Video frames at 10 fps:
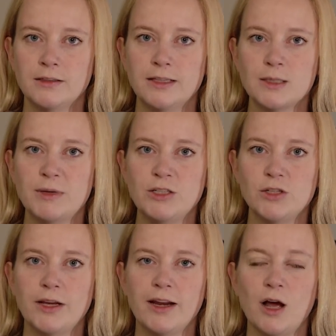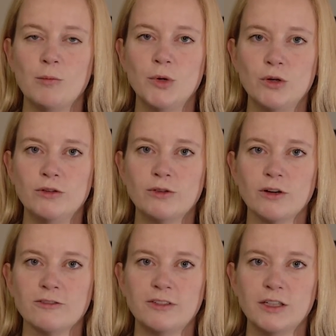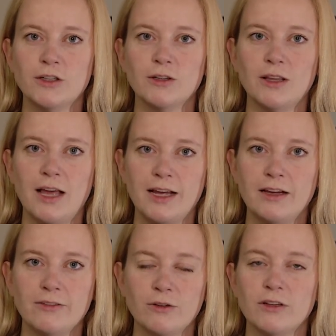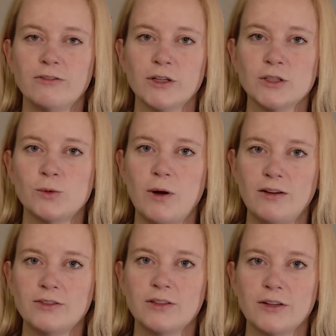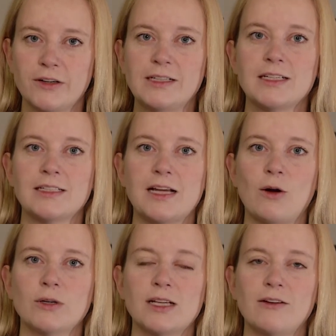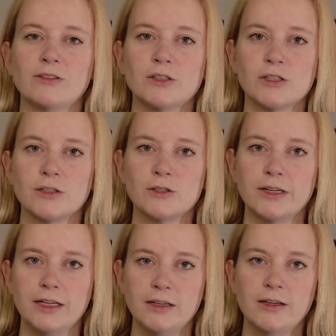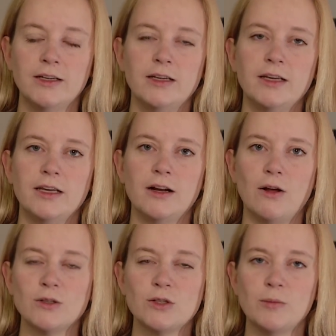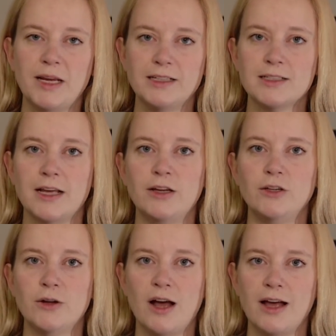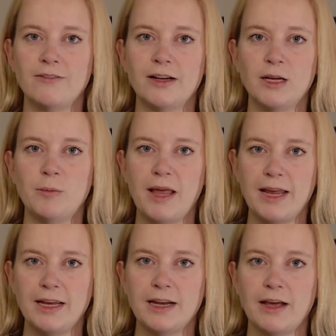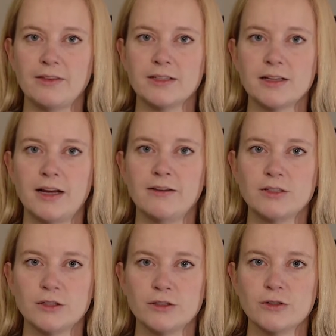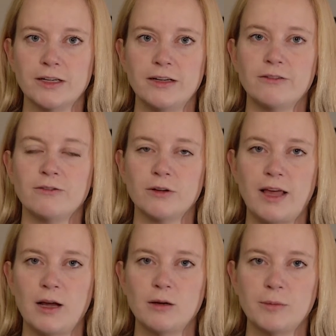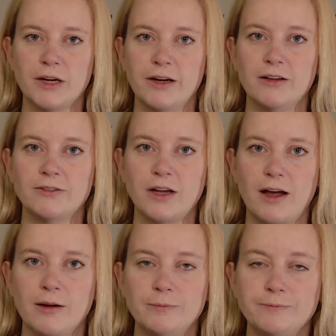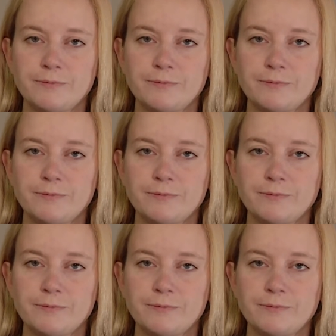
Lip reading: This means you cannot move or feel your leg for the first 12 to 36 hours after surgery. It also means that you do not have any pain at the site of surgery for that period of time.